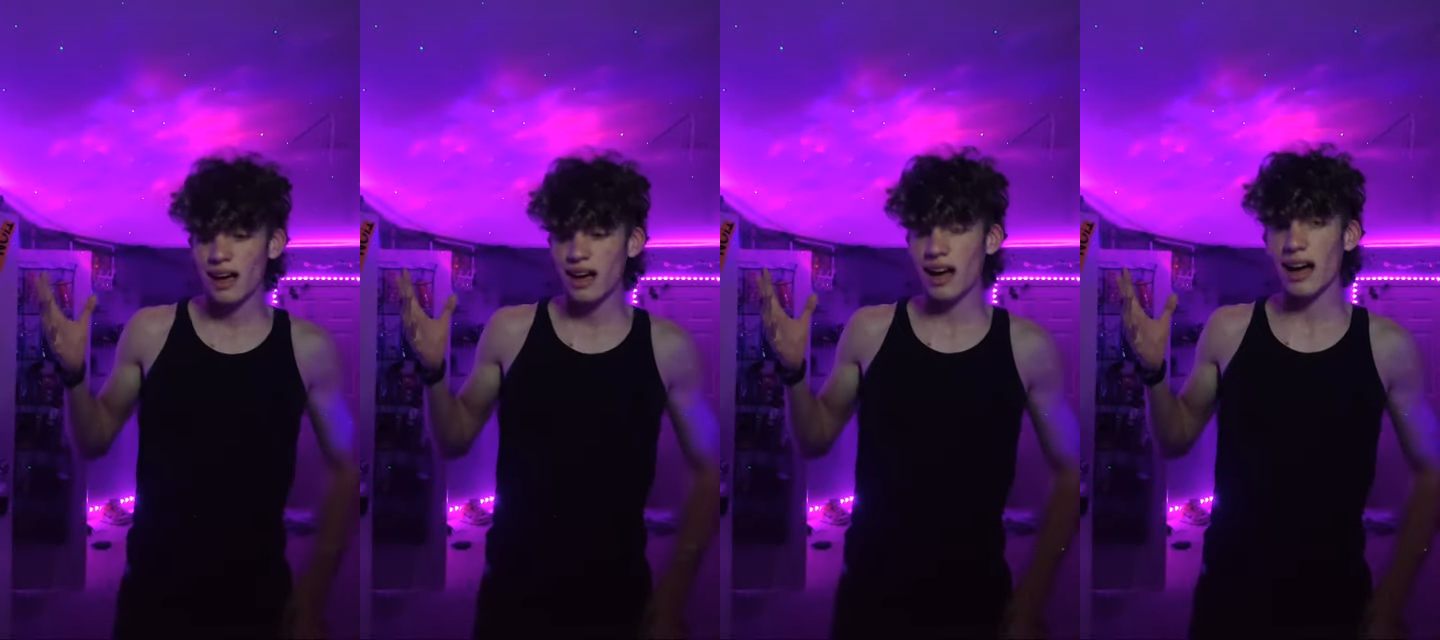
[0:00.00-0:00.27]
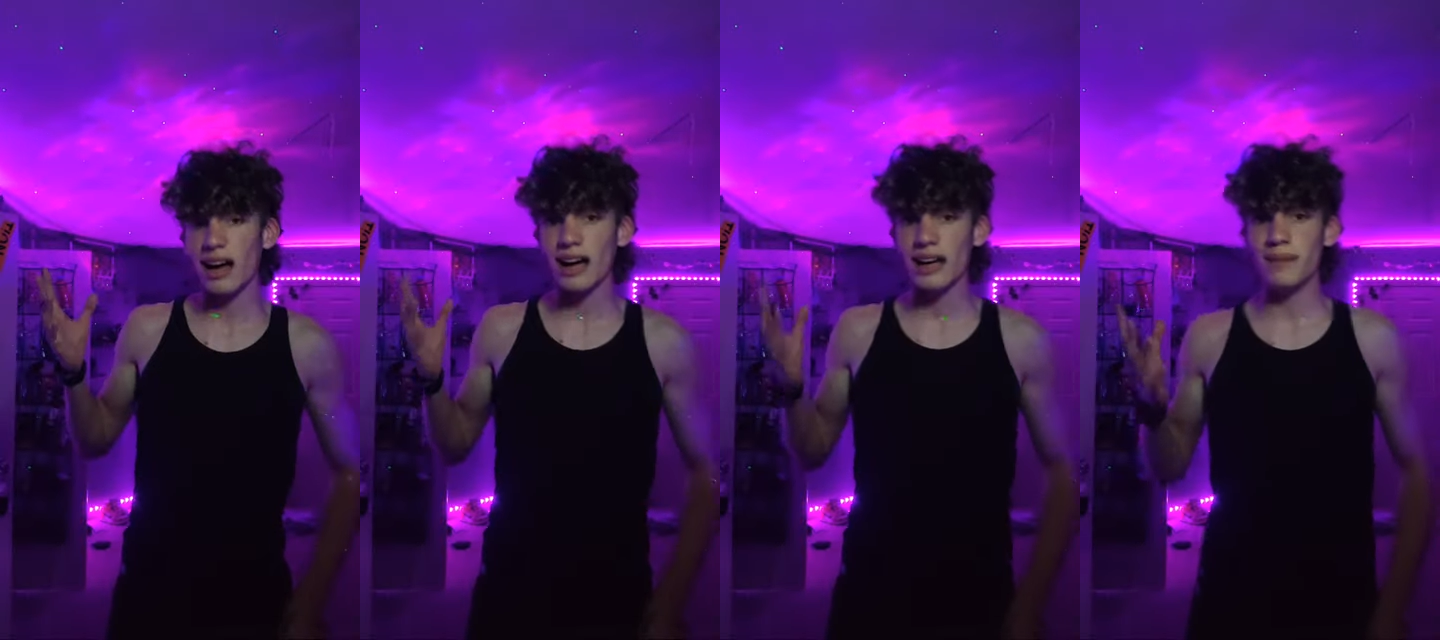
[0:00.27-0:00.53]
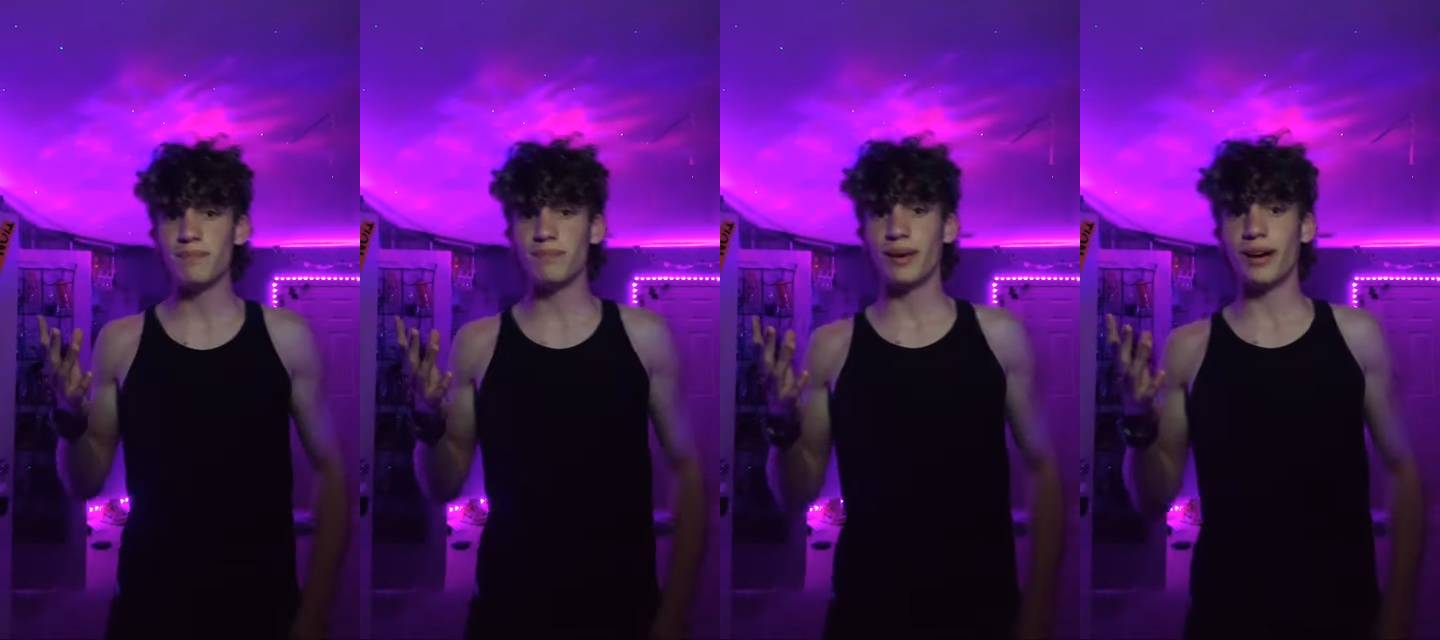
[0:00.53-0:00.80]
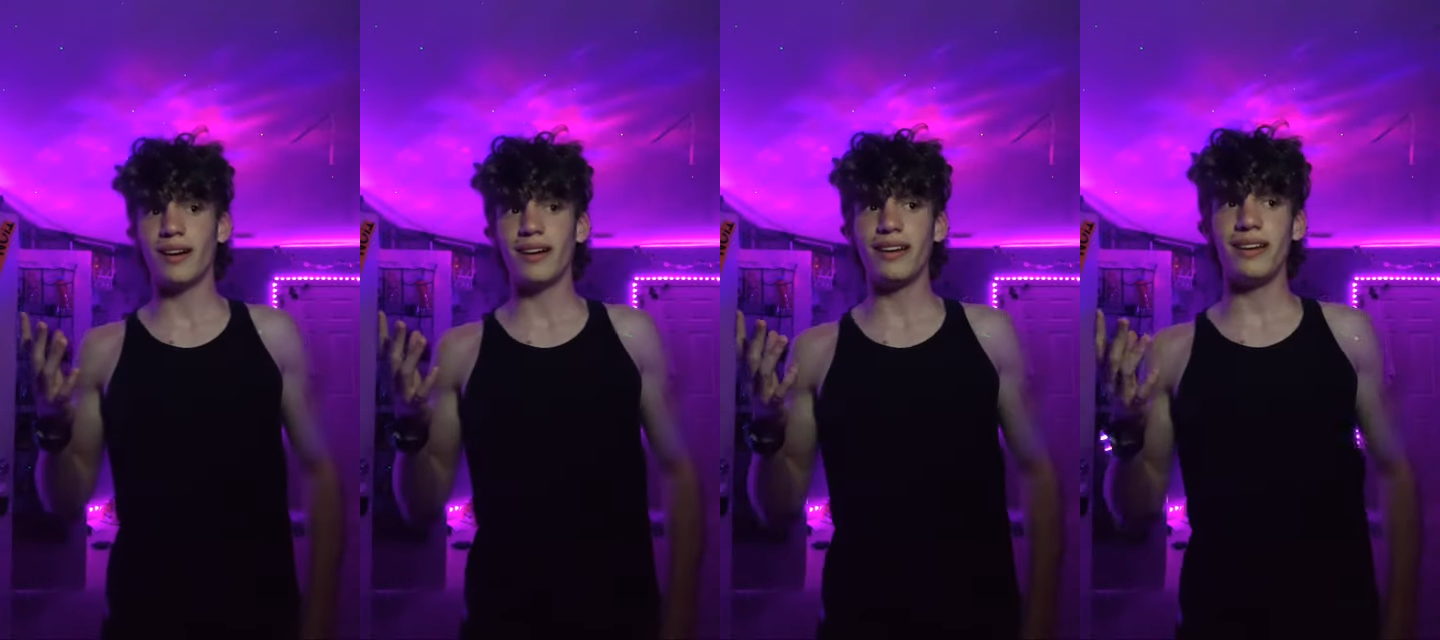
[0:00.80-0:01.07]
I
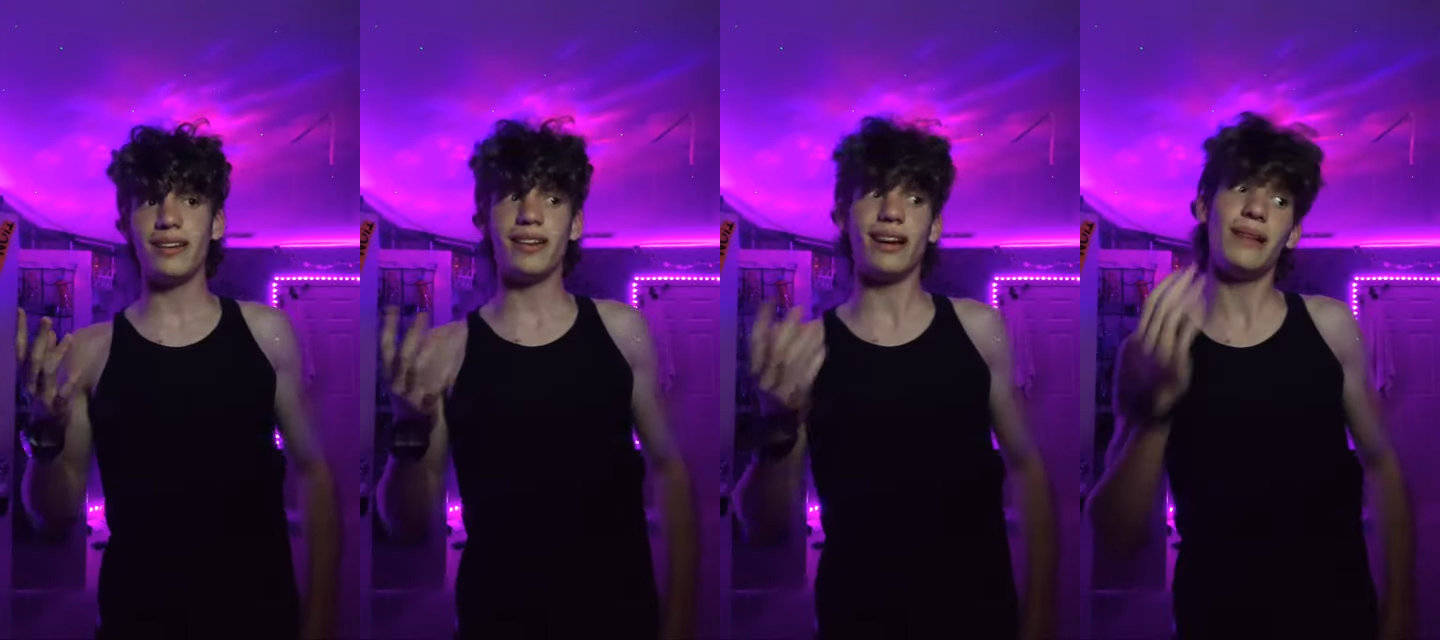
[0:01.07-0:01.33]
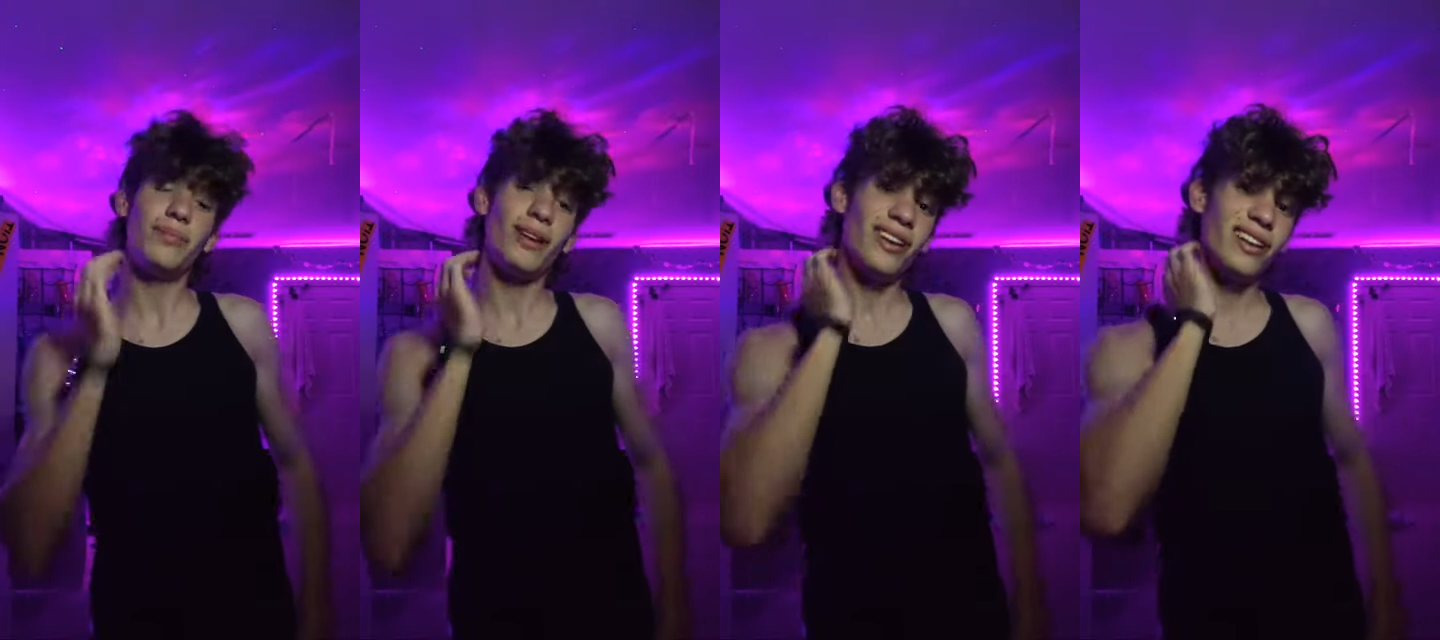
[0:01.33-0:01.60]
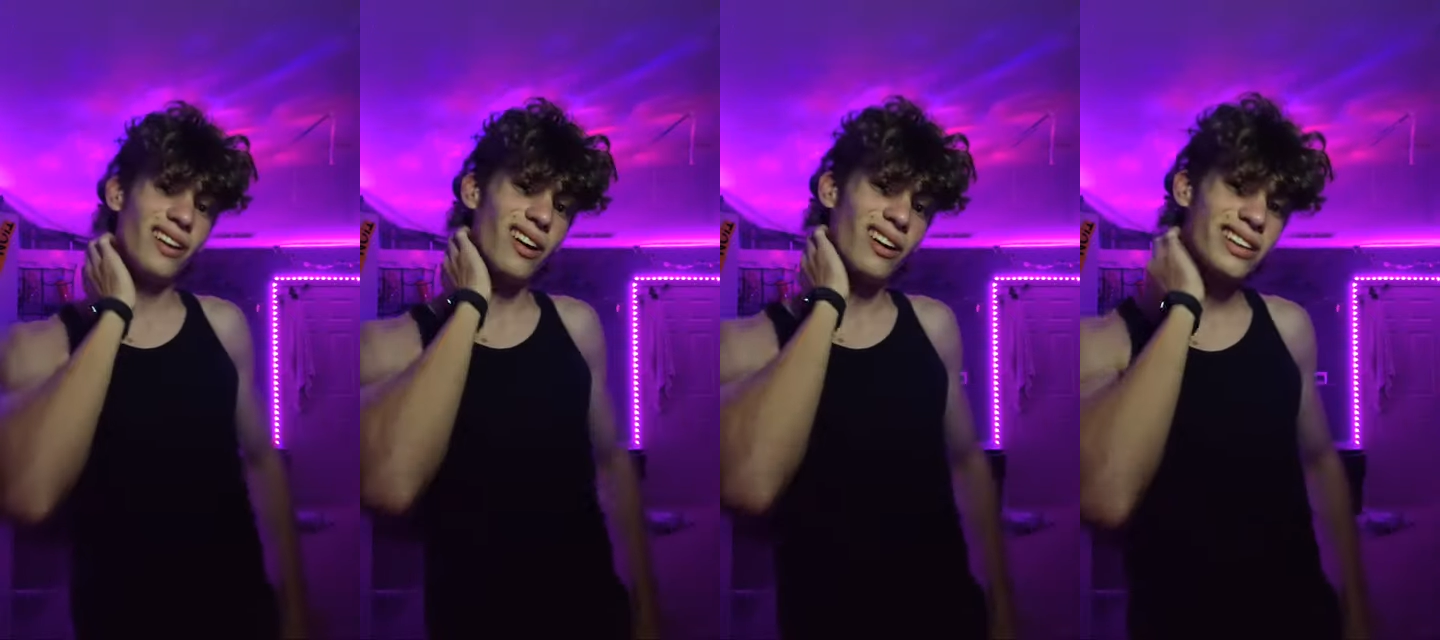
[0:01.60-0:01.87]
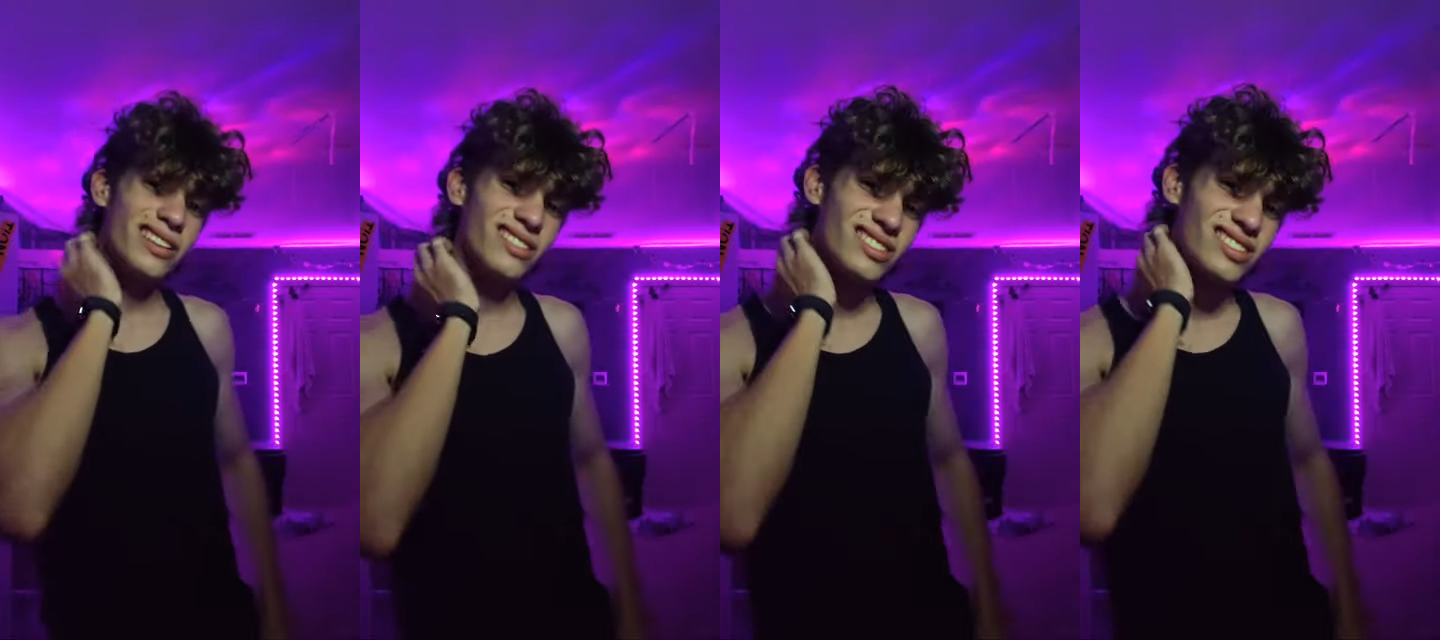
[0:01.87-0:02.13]
bought I bought an
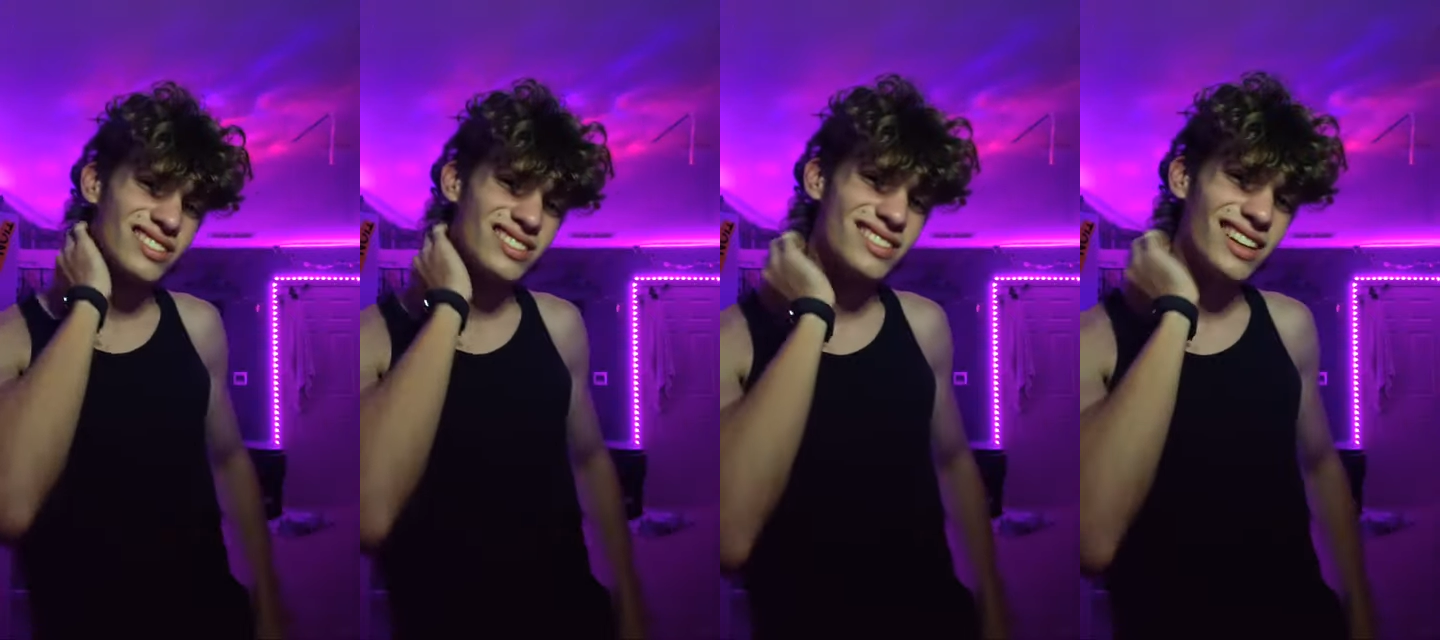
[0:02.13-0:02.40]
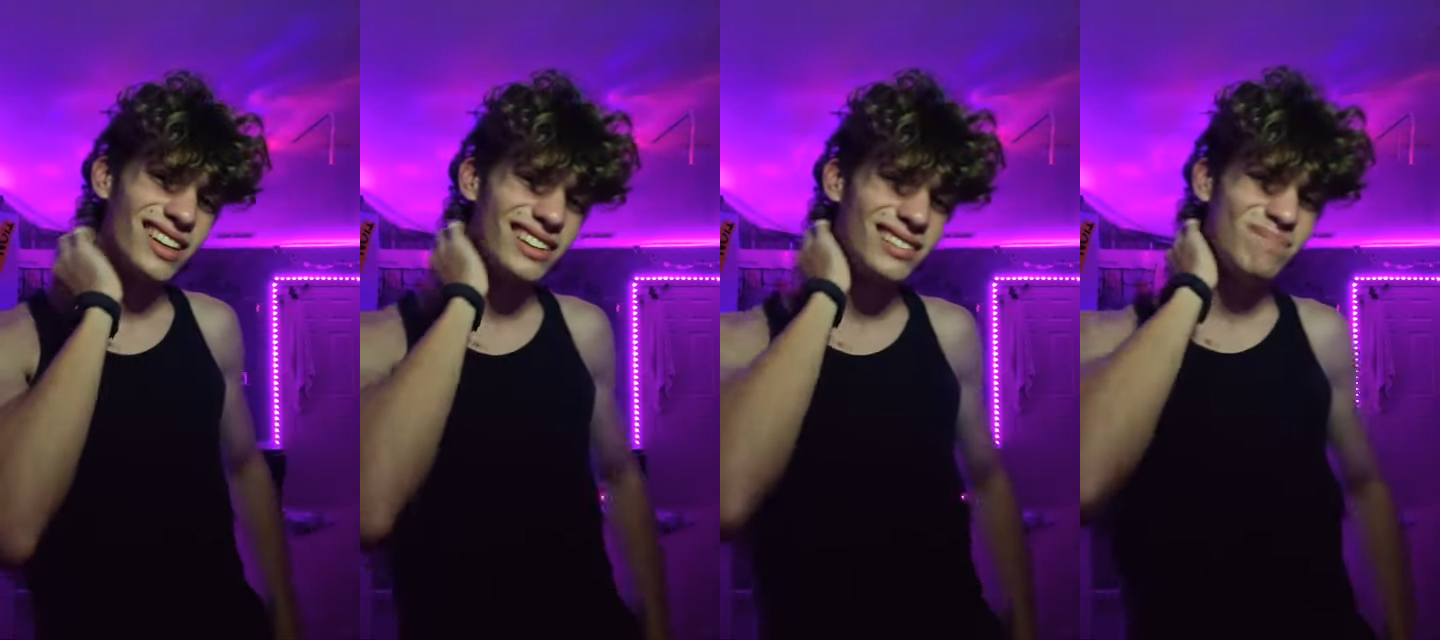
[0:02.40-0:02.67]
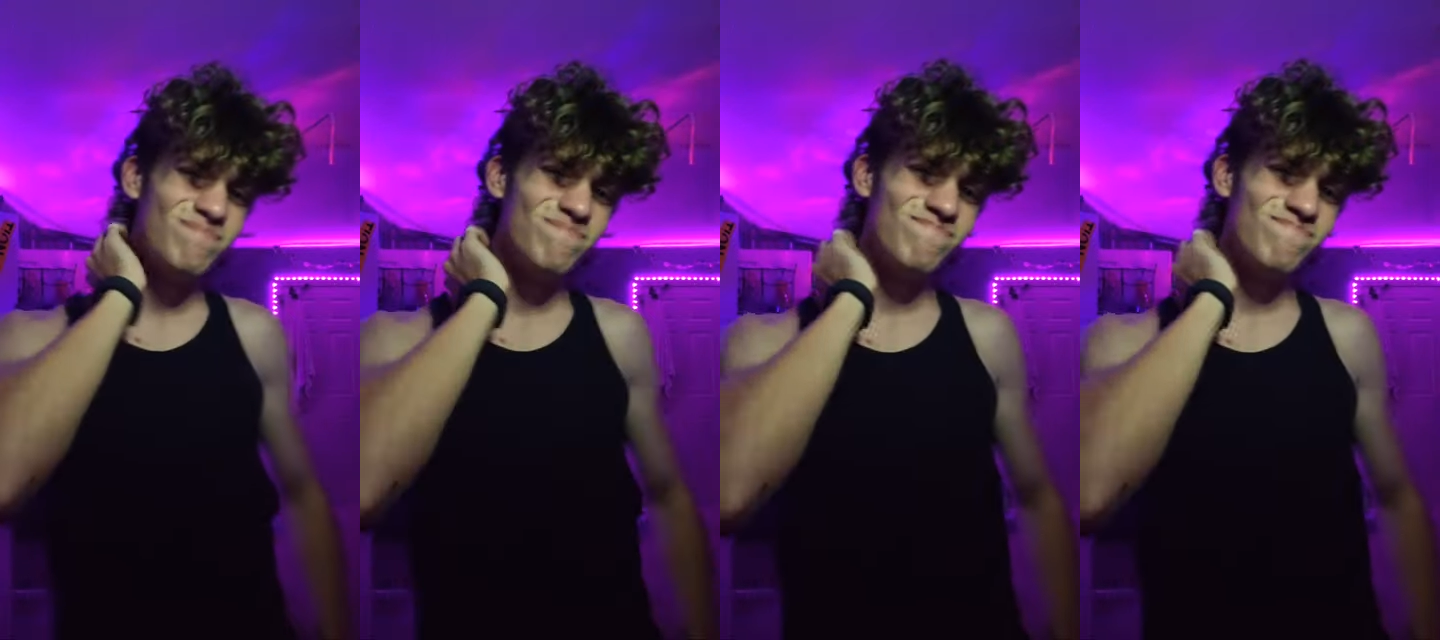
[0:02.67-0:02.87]
Oculus instead.